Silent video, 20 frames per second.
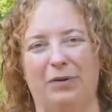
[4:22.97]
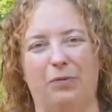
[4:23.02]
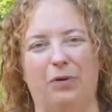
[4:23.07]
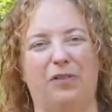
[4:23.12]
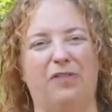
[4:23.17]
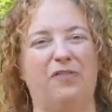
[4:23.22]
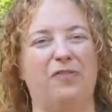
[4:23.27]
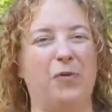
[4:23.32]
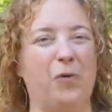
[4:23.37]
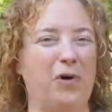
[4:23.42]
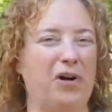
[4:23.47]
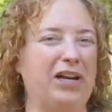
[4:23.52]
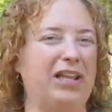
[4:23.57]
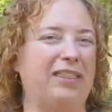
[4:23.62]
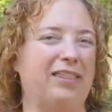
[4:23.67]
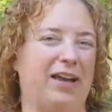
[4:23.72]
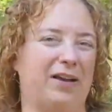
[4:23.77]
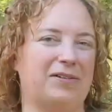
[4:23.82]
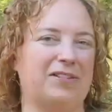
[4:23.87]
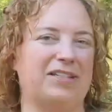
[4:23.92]
with
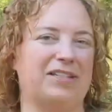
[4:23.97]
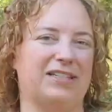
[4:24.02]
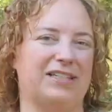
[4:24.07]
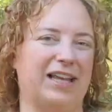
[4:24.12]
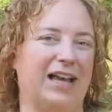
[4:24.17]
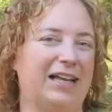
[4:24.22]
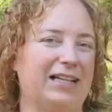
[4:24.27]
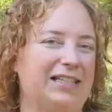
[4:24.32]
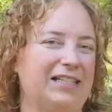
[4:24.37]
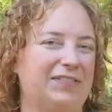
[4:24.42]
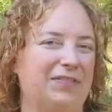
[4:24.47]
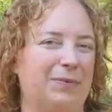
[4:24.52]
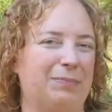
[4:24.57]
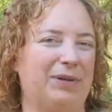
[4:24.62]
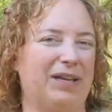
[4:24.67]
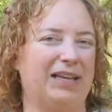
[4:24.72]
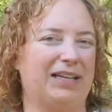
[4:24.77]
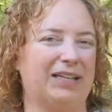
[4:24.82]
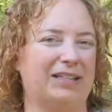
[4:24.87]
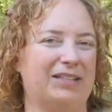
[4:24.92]
40,000 tons of it
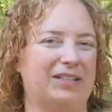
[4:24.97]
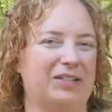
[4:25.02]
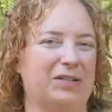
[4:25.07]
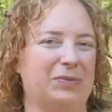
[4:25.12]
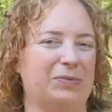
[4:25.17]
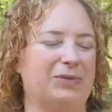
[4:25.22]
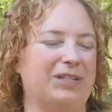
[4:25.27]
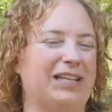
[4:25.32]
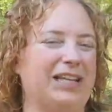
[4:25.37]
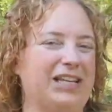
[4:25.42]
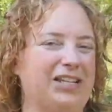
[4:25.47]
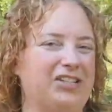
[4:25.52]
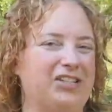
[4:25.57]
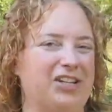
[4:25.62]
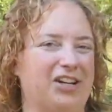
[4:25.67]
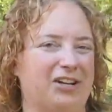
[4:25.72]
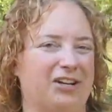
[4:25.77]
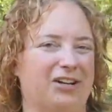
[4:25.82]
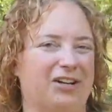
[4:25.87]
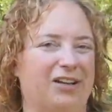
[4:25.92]
being consumed each
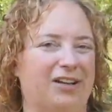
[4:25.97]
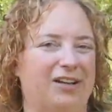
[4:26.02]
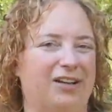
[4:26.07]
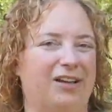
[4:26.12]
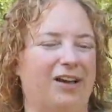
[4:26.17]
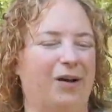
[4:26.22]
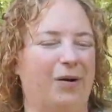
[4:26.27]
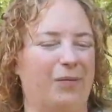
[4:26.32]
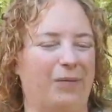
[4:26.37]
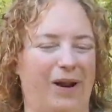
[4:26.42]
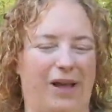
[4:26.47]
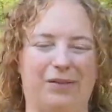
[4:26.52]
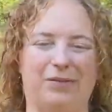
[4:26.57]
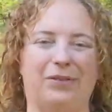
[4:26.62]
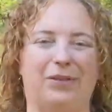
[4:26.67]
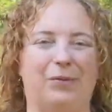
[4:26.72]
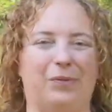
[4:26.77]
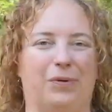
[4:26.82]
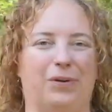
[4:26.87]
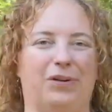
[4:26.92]
year
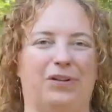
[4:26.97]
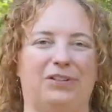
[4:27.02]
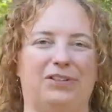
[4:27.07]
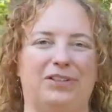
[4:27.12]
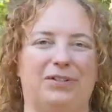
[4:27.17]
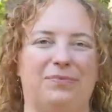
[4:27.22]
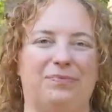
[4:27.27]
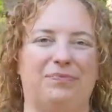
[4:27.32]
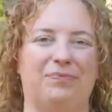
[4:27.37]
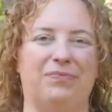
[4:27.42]
around the world.